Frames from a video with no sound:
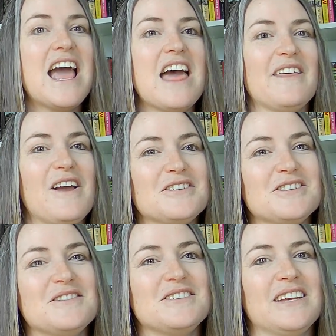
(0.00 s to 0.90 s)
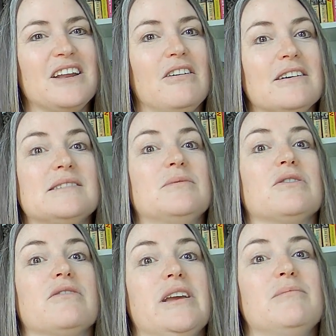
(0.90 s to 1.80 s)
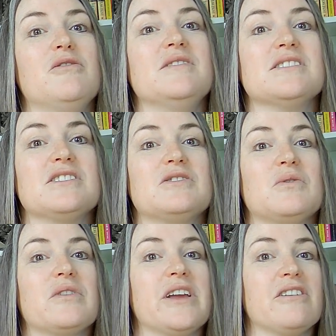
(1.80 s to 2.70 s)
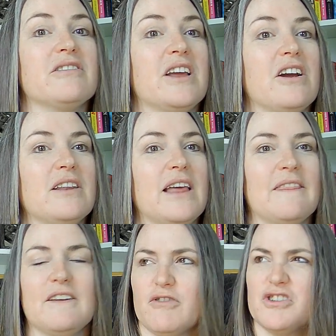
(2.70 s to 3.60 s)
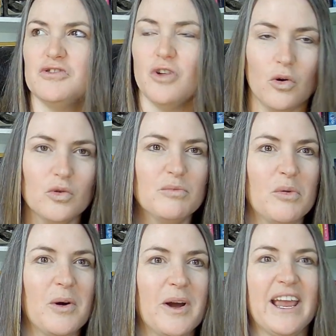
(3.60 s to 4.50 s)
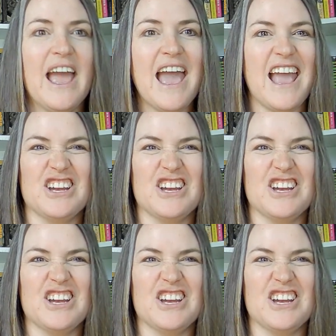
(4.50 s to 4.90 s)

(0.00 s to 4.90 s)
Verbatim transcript: They also used to get awesome Korean movies in the store here and there, like the original Oldboy and